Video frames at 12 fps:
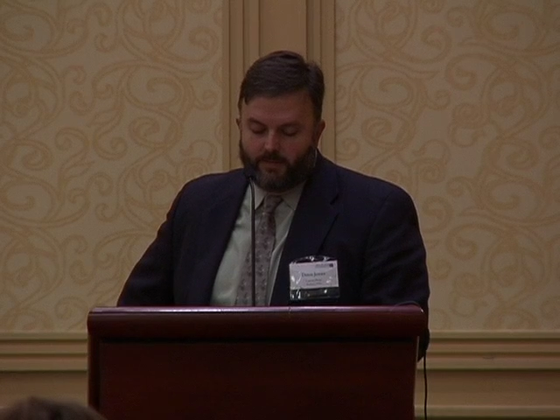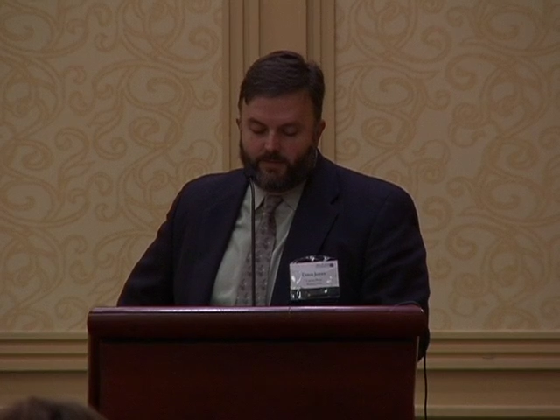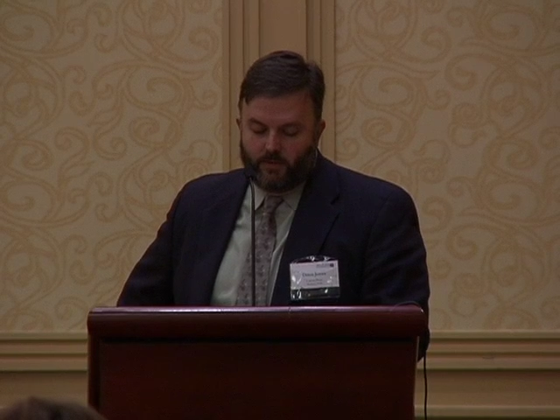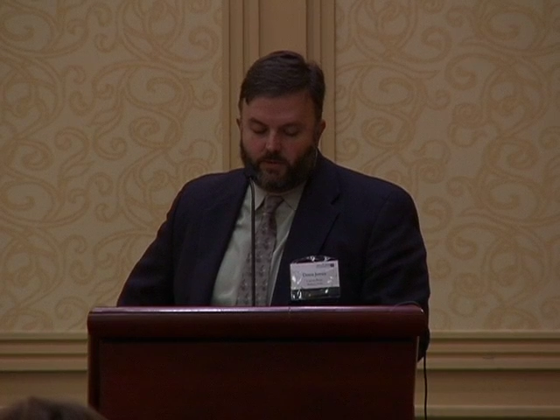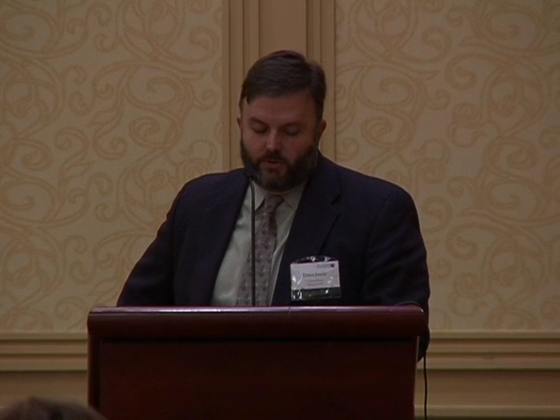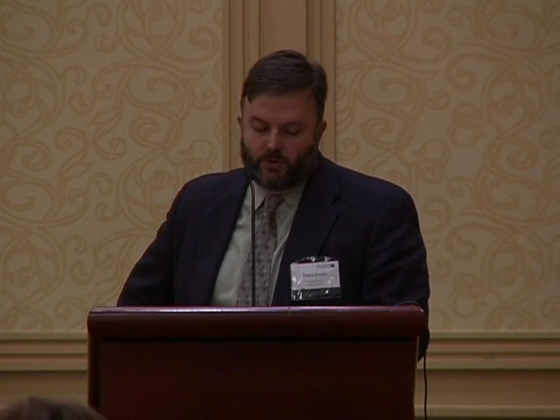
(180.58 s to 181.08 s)

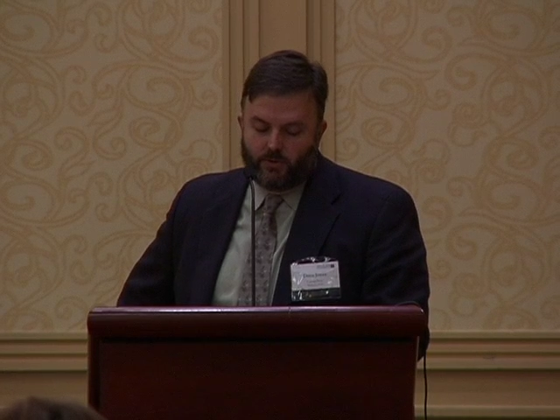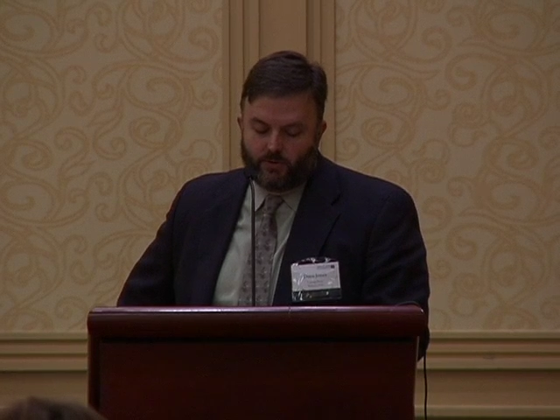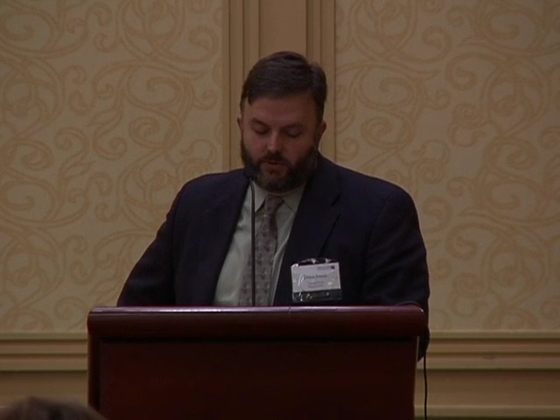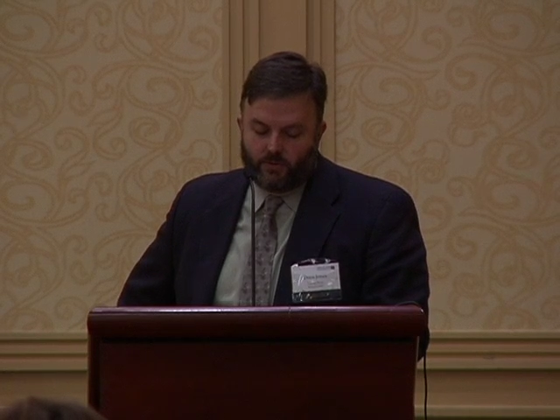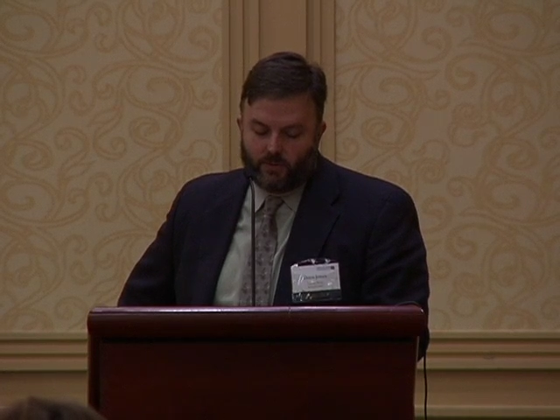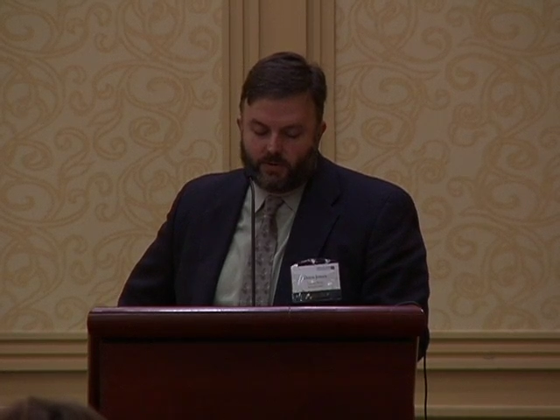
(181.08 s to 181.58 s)
food
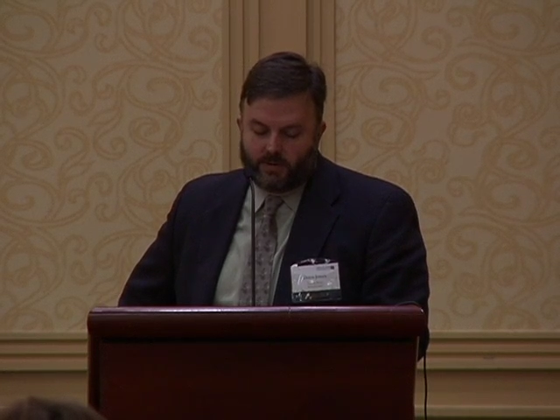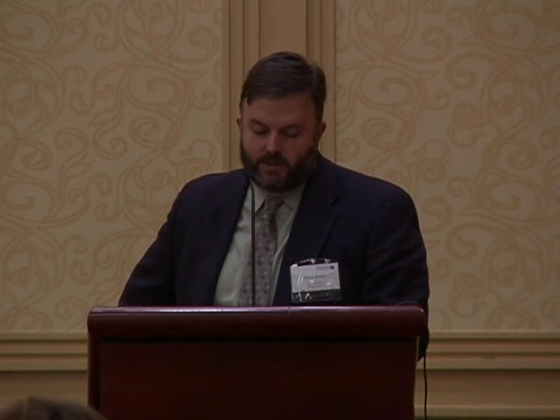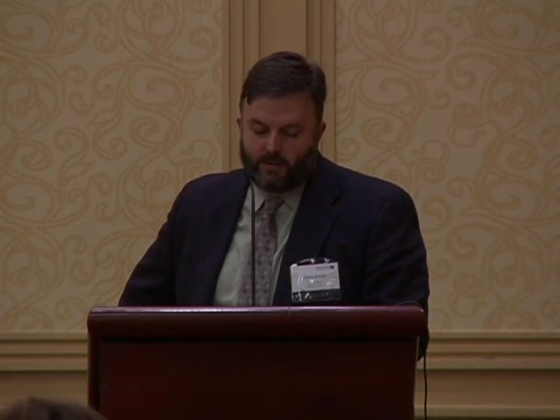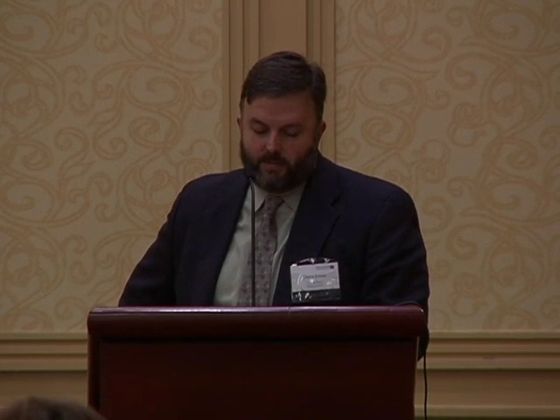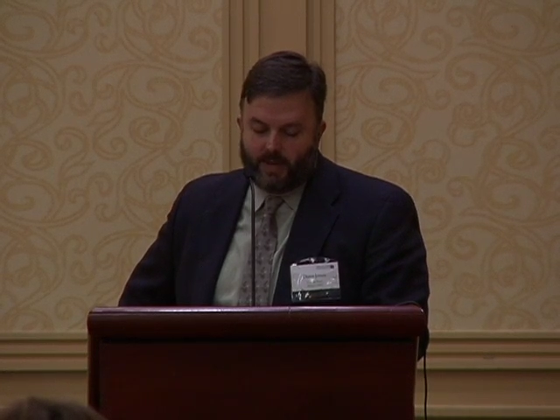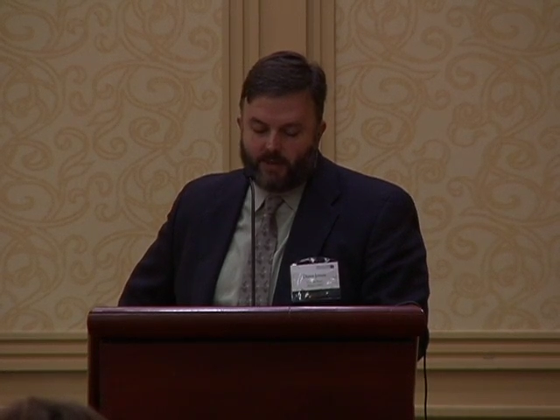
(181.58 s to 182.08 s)
juice would
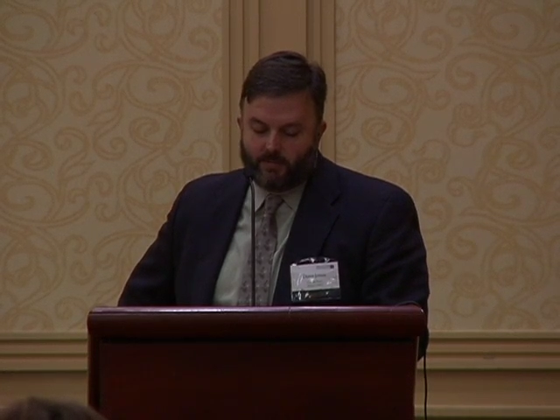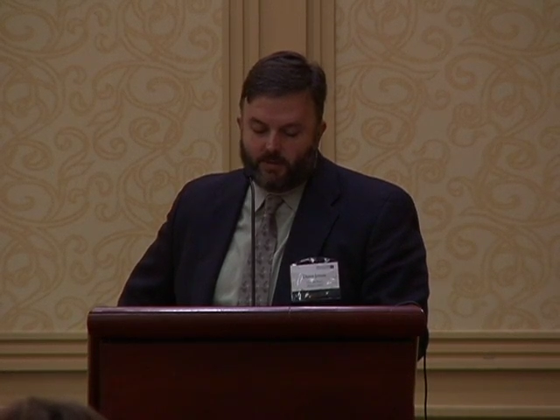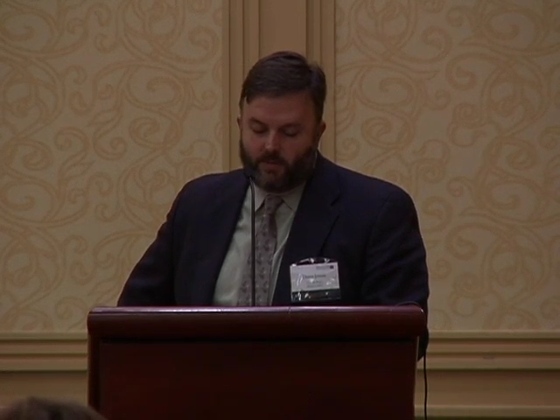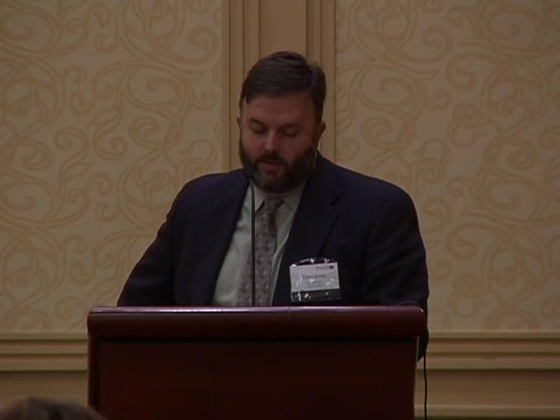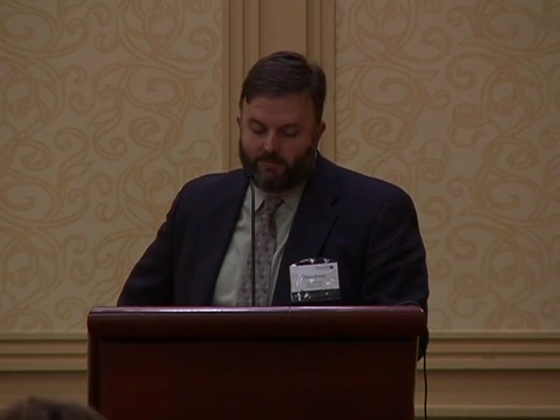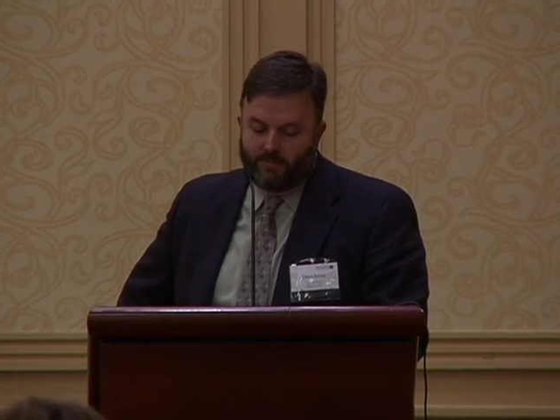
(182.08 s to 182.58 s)
seep out
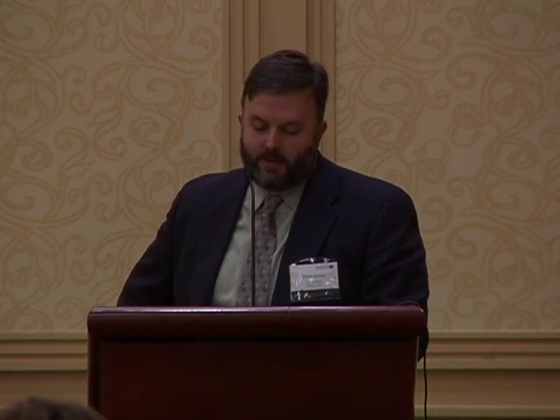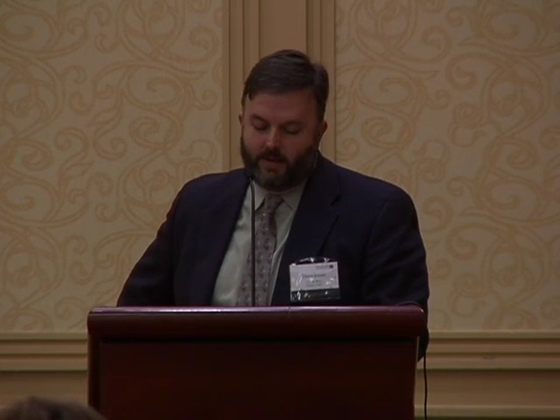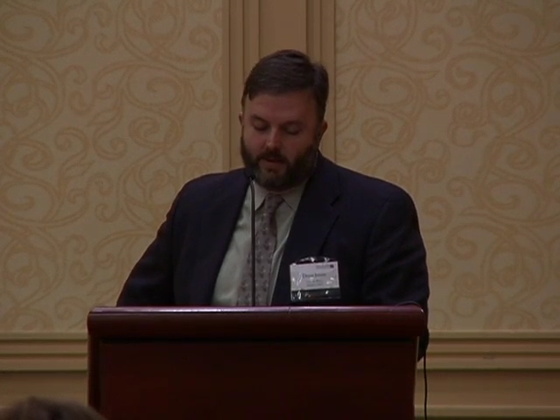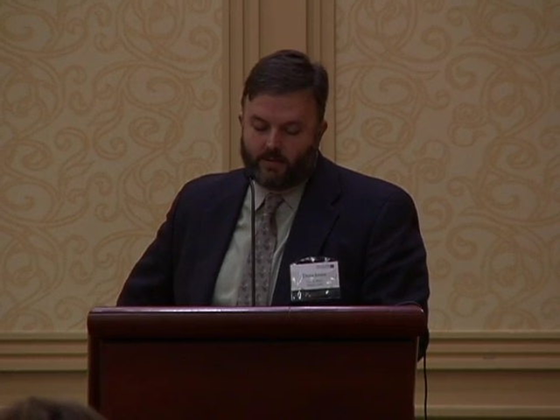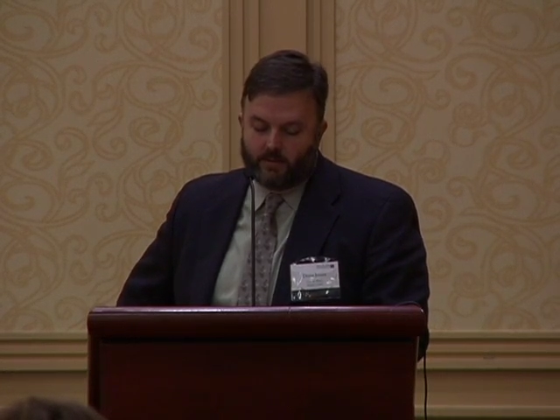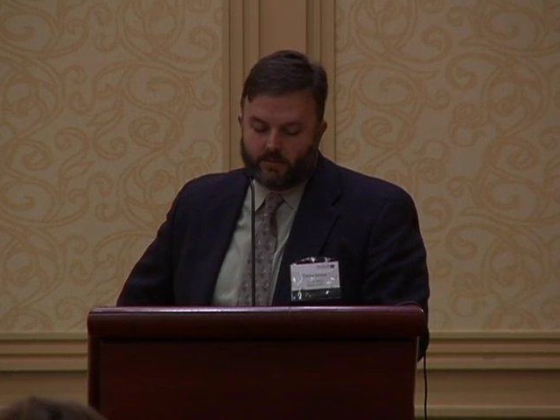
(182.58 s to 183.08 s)
between my
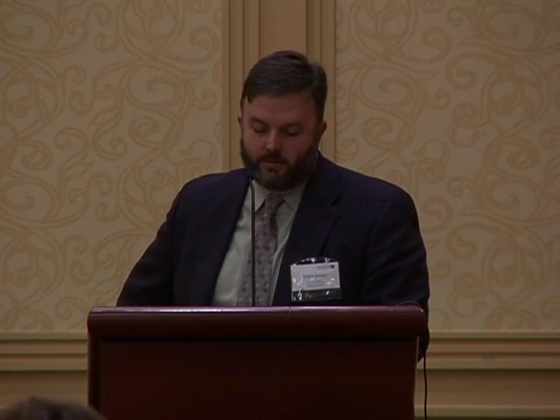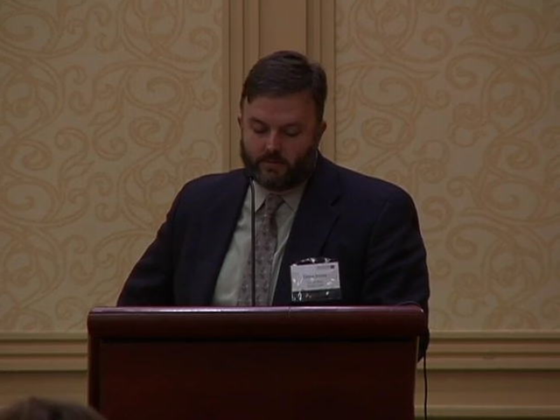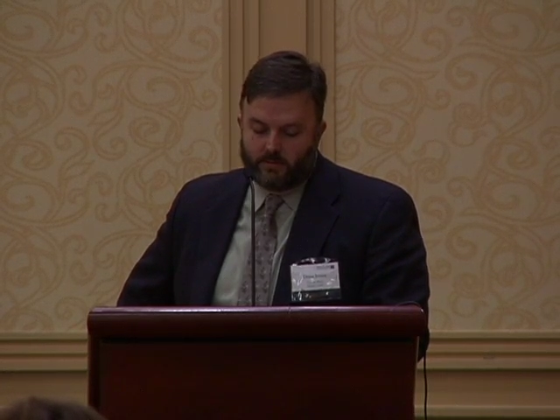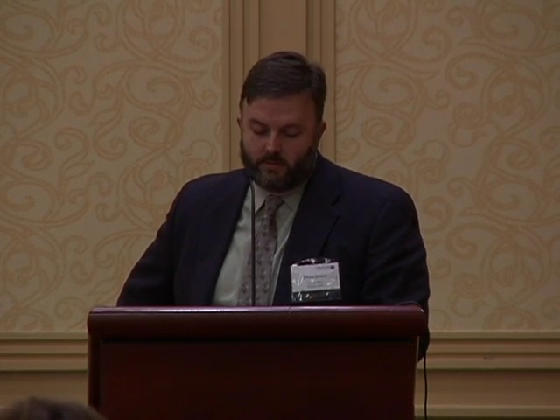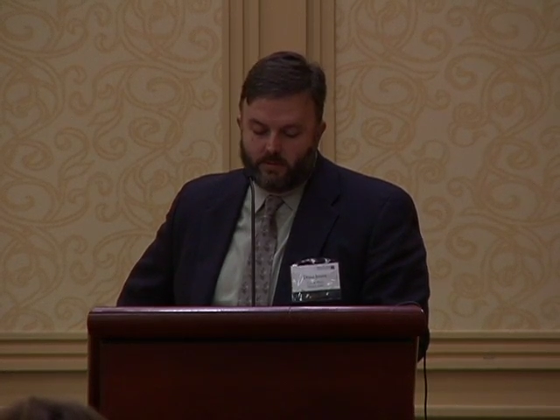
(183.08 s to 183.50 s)
knuckles.